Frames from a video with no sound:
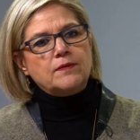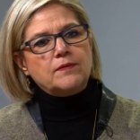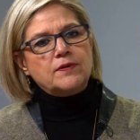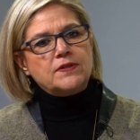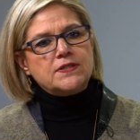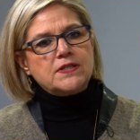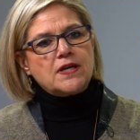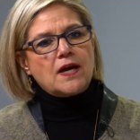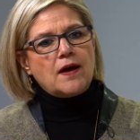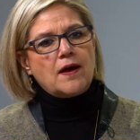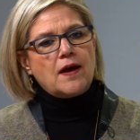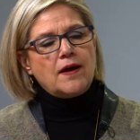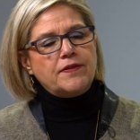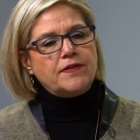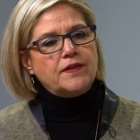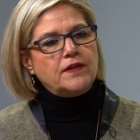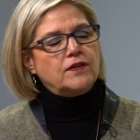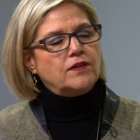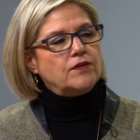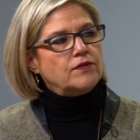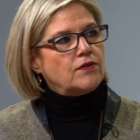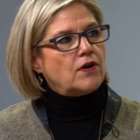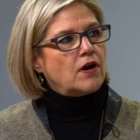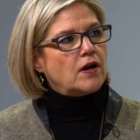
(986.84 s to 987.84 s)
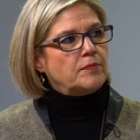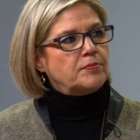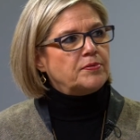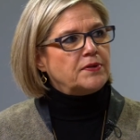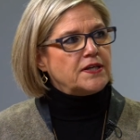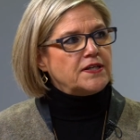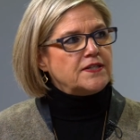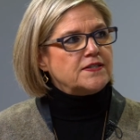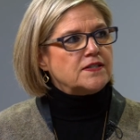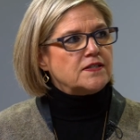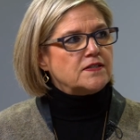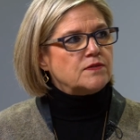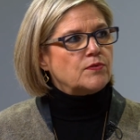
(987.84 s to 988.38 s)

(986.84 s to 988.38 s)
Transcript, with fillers: because I, I, think there are places